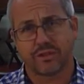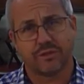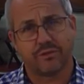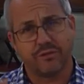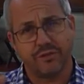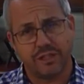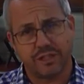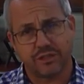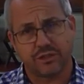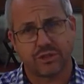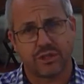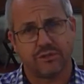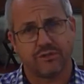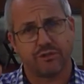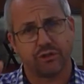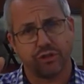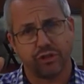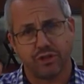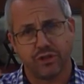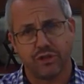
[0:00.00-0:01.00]
a victory
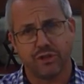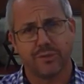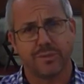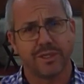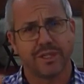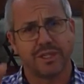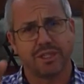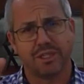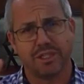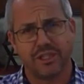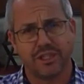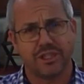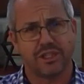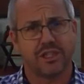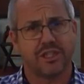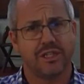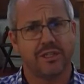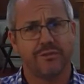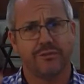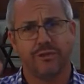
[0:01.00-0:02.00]
for human
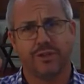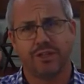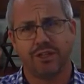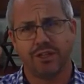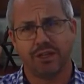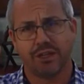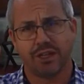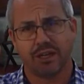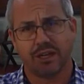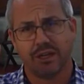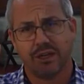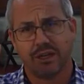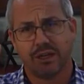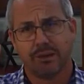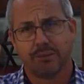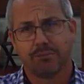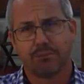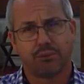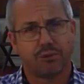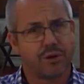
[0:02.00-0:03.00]
initiative within the
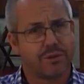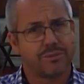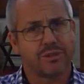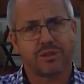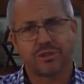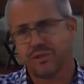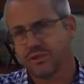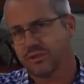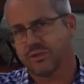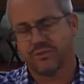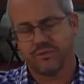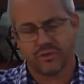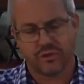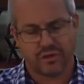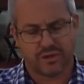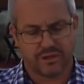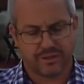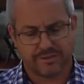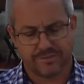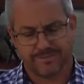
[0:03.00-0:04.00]
promises of
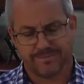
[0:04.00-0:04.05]
God.